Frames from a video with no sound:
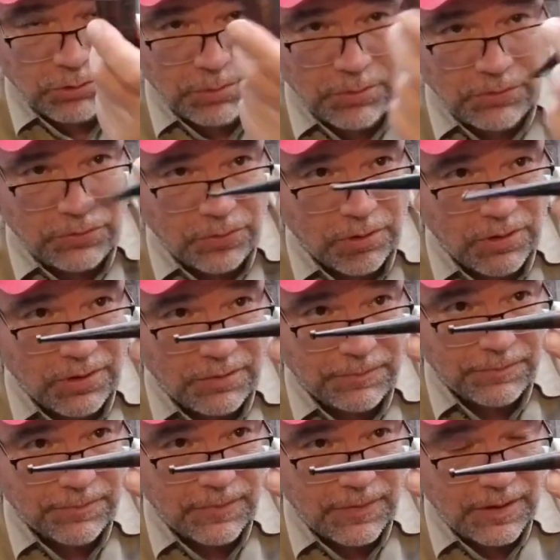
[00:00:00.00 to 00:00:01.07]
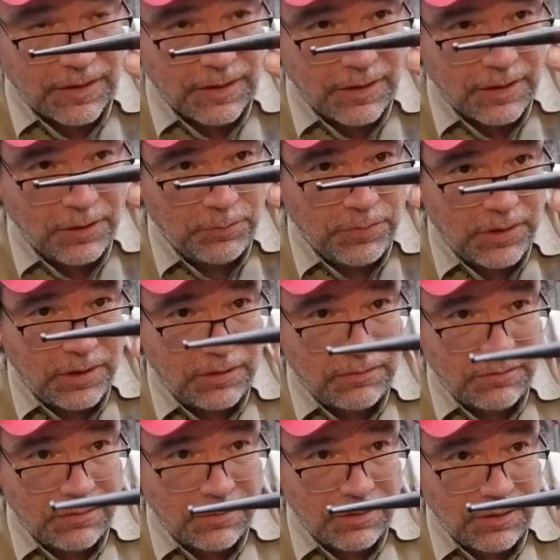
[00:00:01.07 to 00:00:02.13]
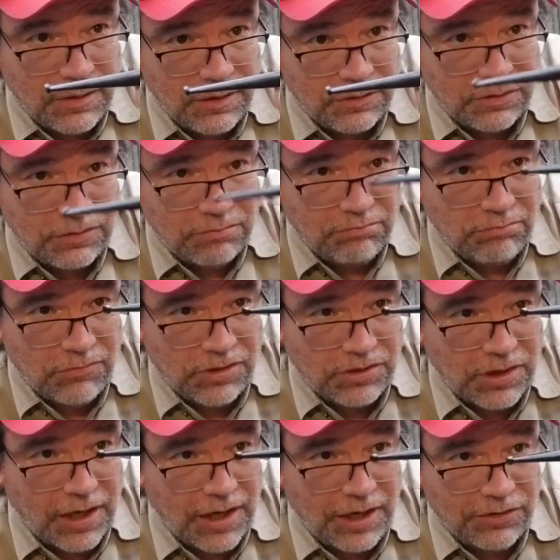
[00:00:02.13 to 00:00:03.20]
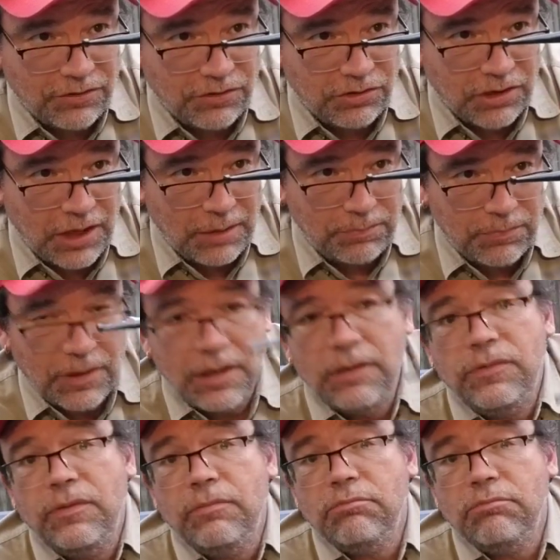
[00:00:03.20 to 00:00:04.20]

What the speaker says: one before, but it's size and shape that